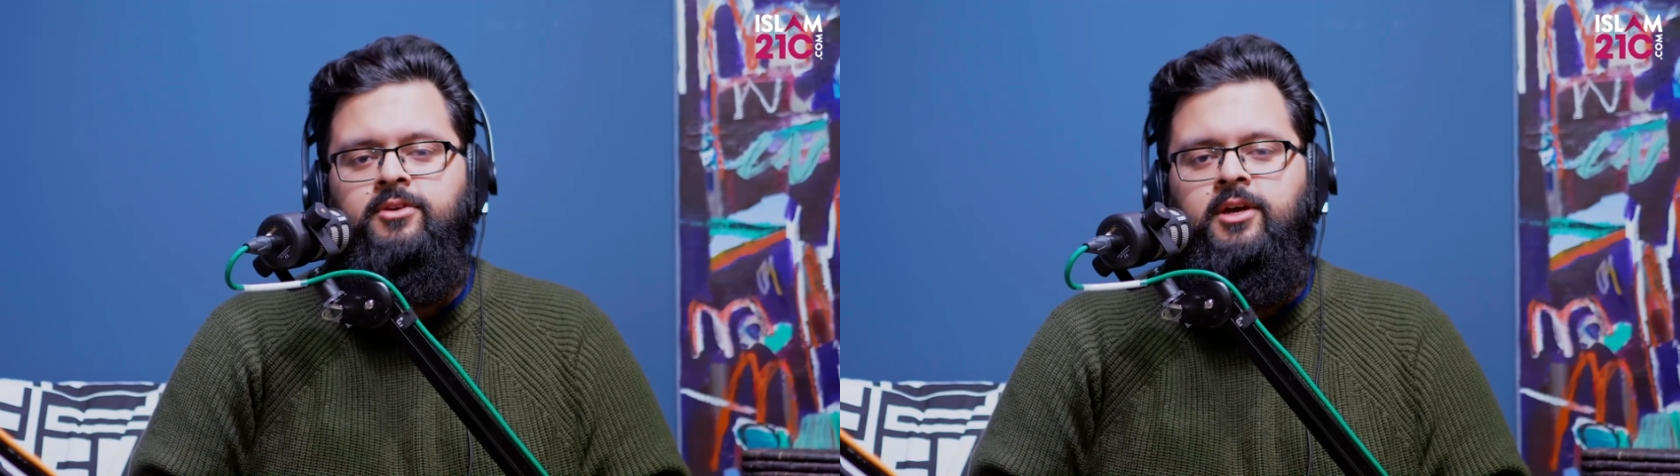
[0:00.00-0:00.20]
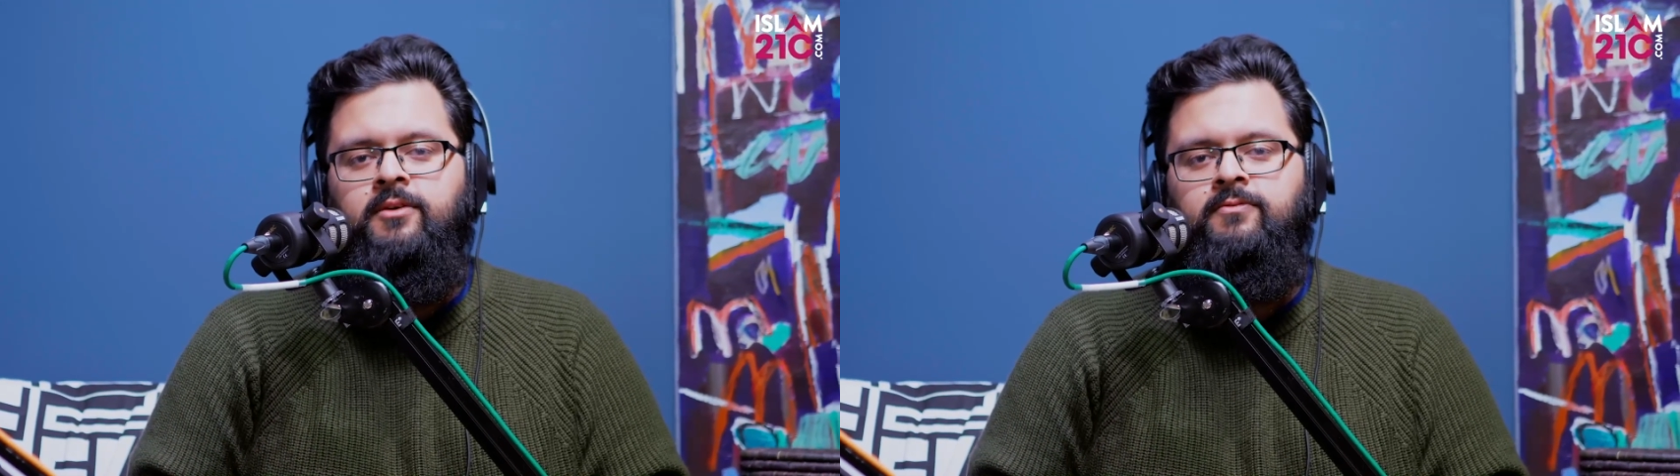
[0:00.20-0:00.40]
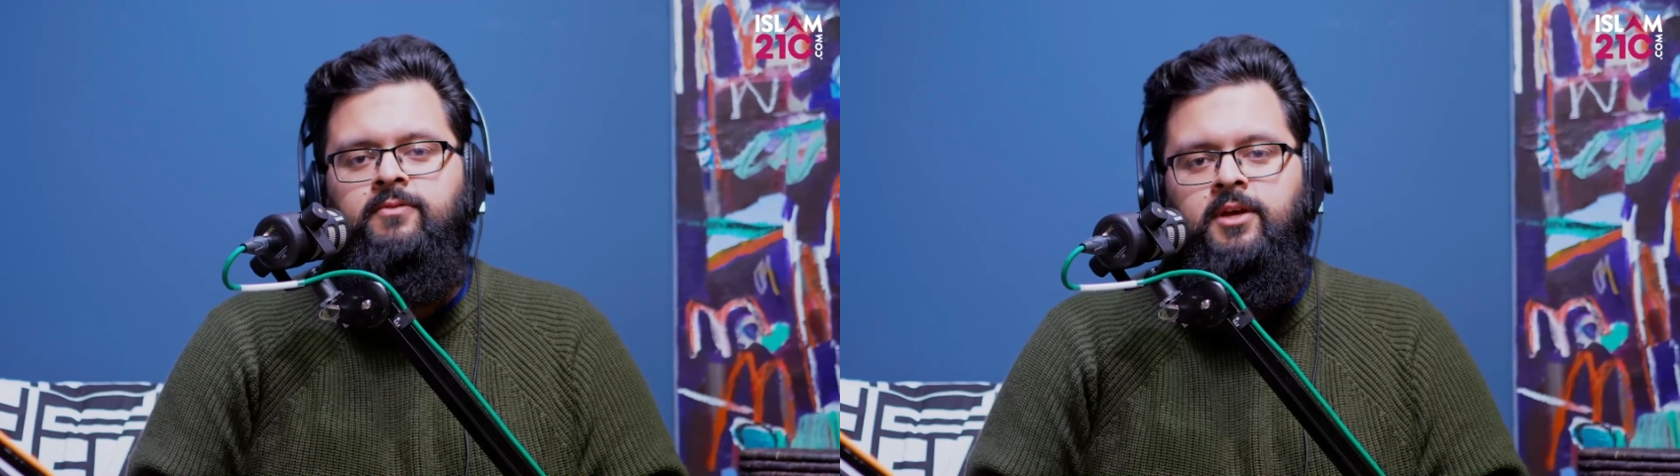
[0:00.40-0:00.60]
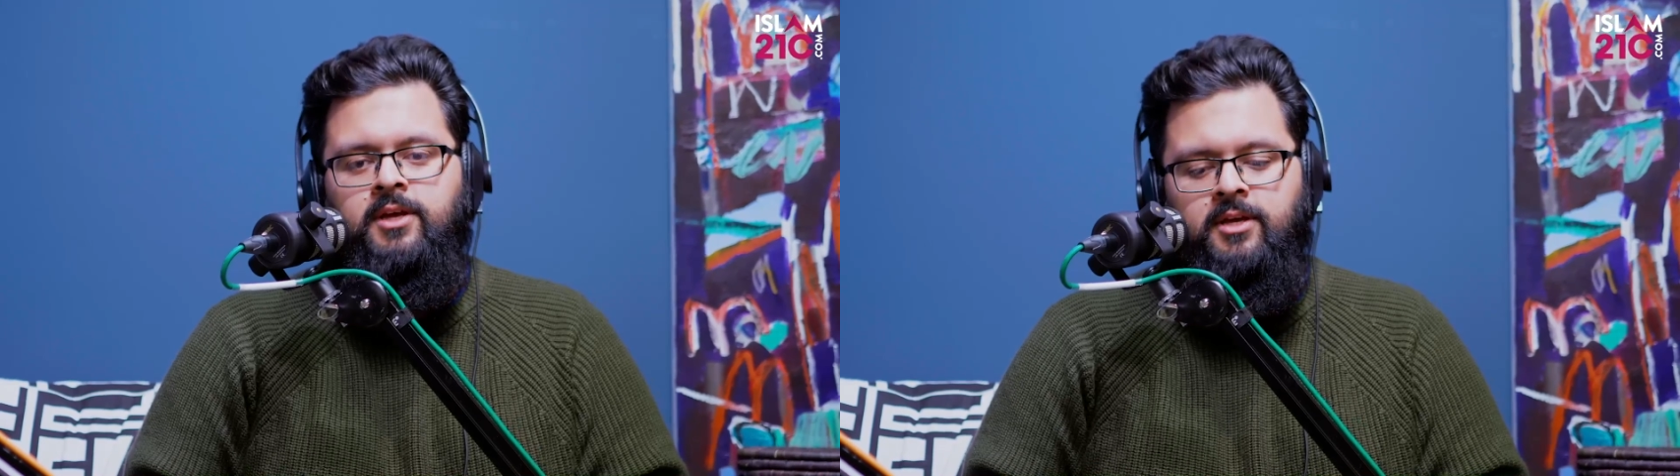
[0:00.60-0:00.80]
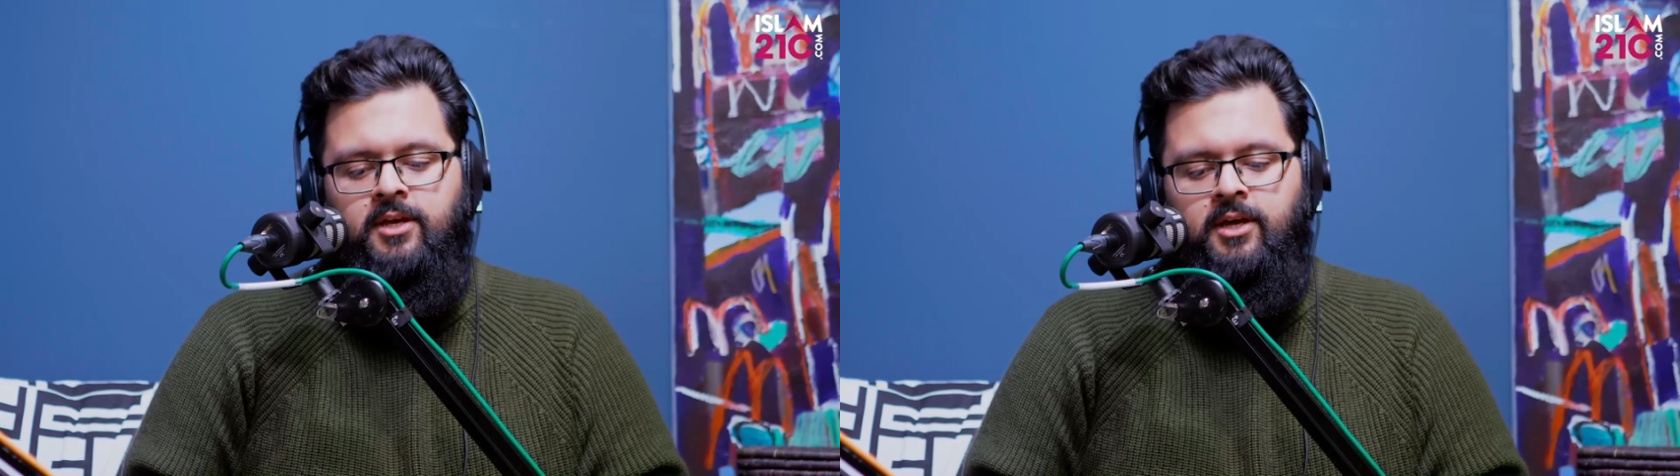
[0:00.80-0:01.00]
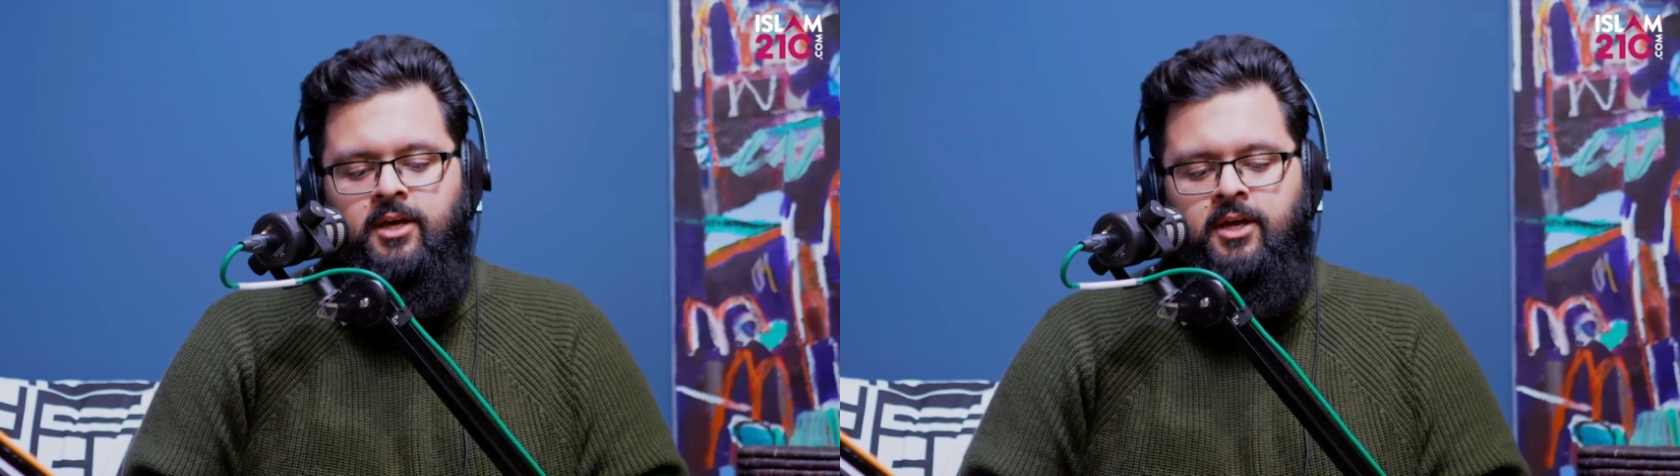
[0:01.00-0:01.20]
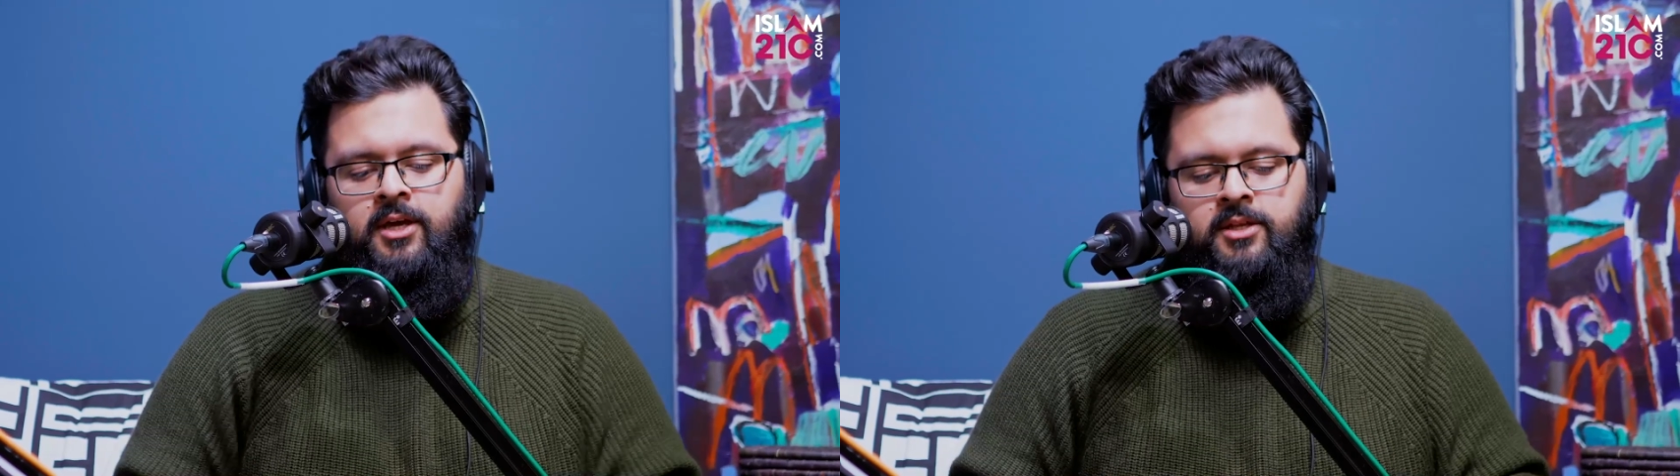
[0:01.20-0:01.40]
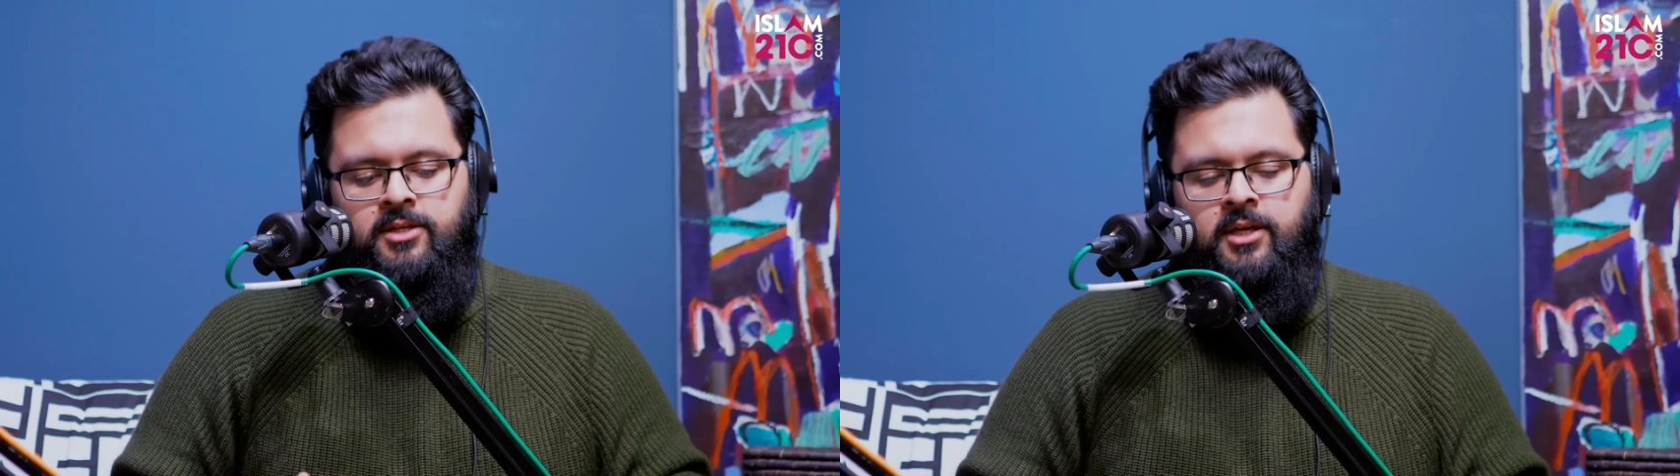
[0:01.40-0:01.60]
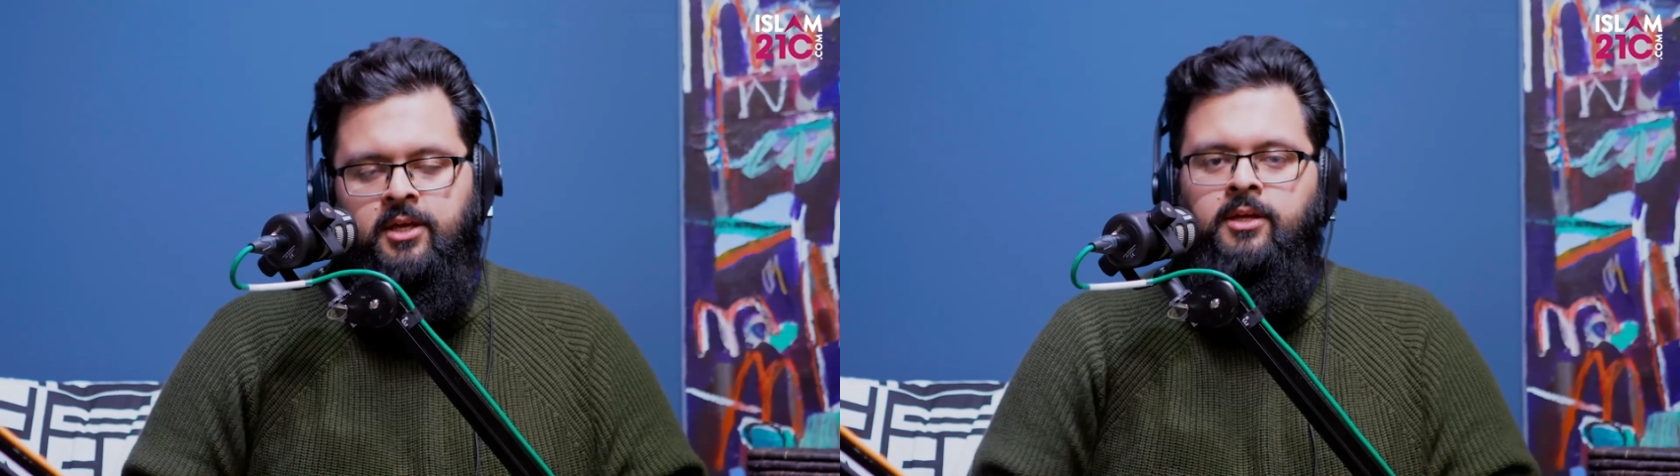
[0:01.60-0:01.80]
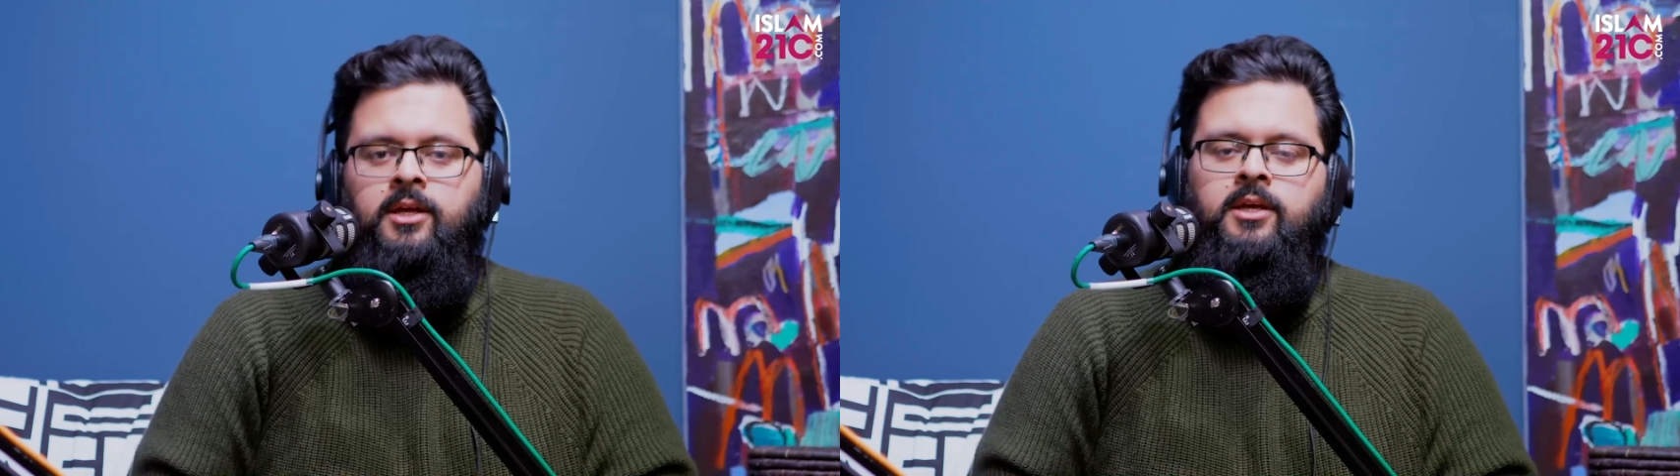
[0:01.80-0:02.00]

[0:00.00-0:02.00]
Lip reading: have a dear